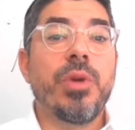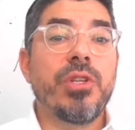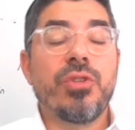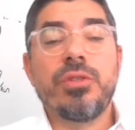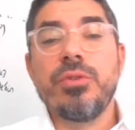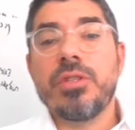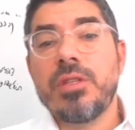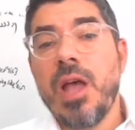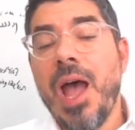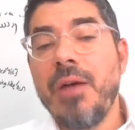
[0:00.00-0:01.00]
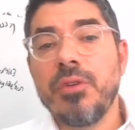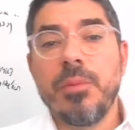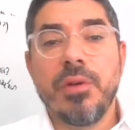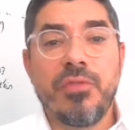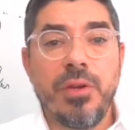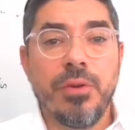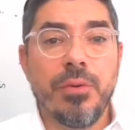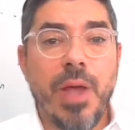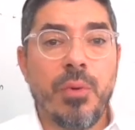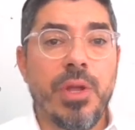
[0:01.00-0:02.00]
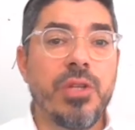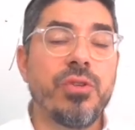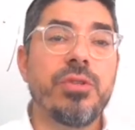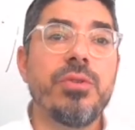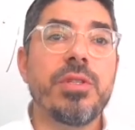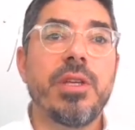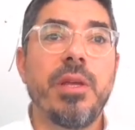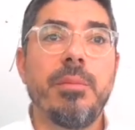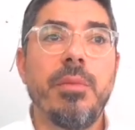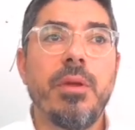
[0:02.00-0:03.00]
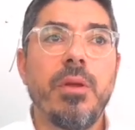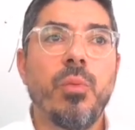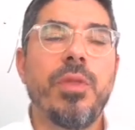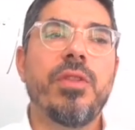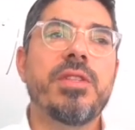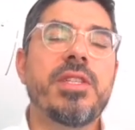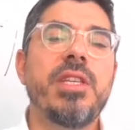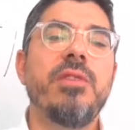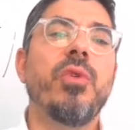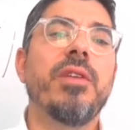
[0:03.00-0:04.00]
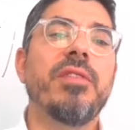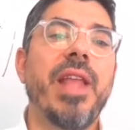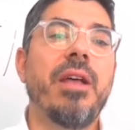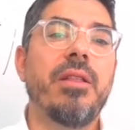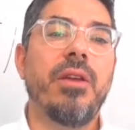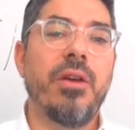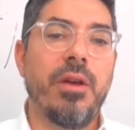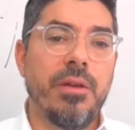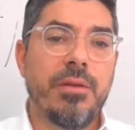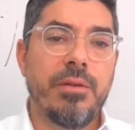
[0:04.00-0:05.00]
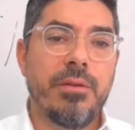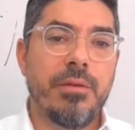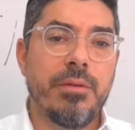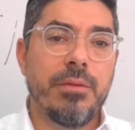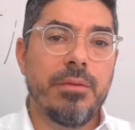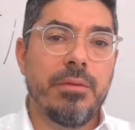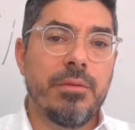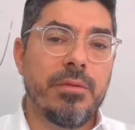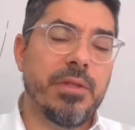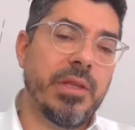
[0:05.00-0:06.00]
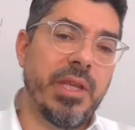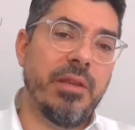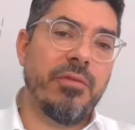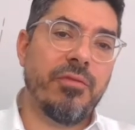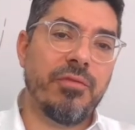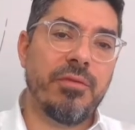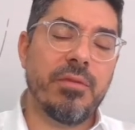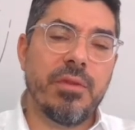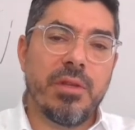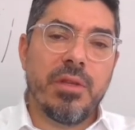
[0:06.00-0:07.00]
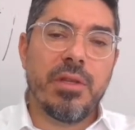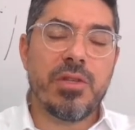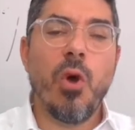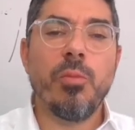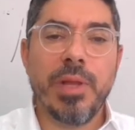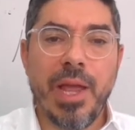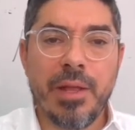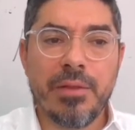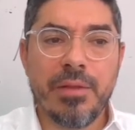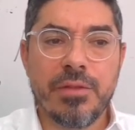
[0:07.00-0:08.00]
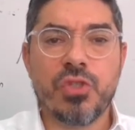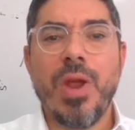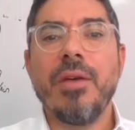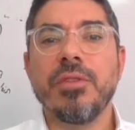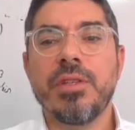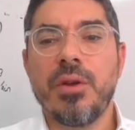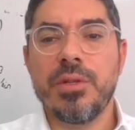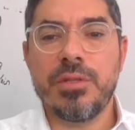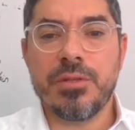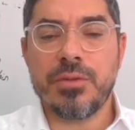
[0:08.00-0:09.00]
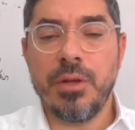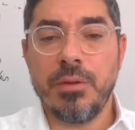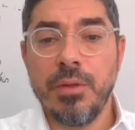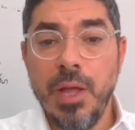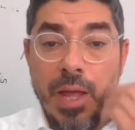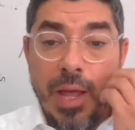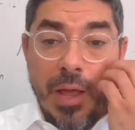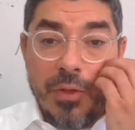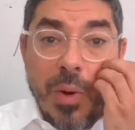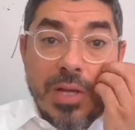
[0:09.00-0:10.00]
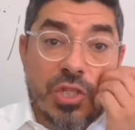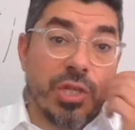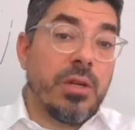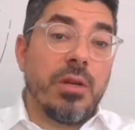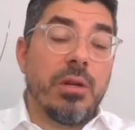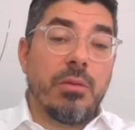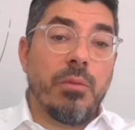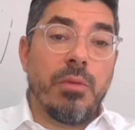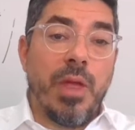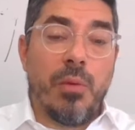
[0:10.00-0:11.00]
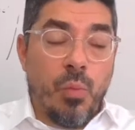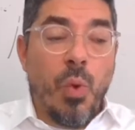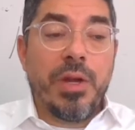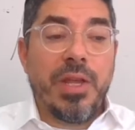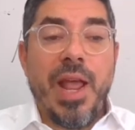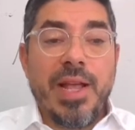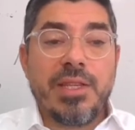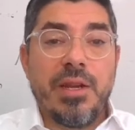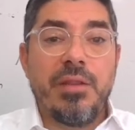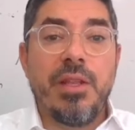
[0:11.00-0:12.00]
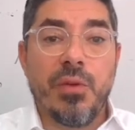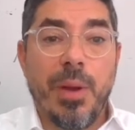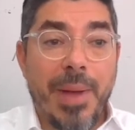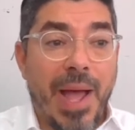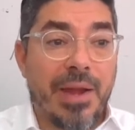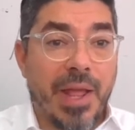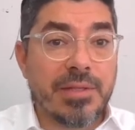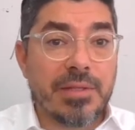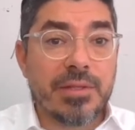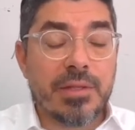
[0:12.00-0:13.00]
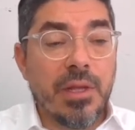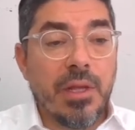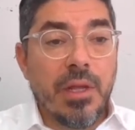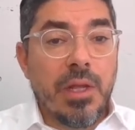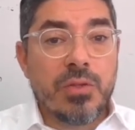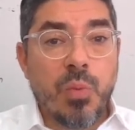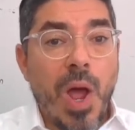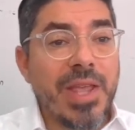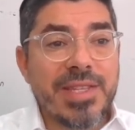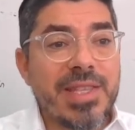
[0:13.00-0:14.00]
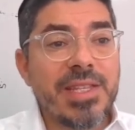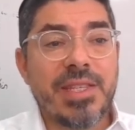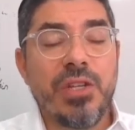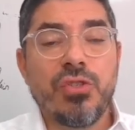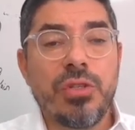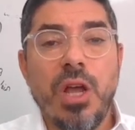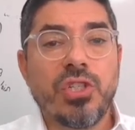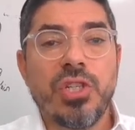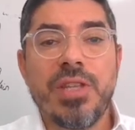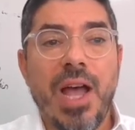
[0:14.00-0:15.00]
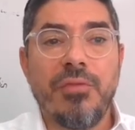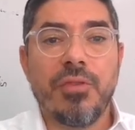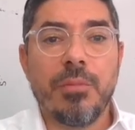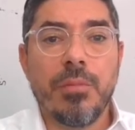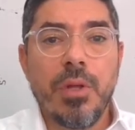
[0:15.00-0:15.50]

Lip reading: we're introduced to Avram Avinu, and we're introduced to him with the tzivoy of Lech Lecha, to leave his homeland and to travel to Eretz Yisrael. And the question that one can ask, and indeed the Ramban asks, is why is this the introduction to Avram?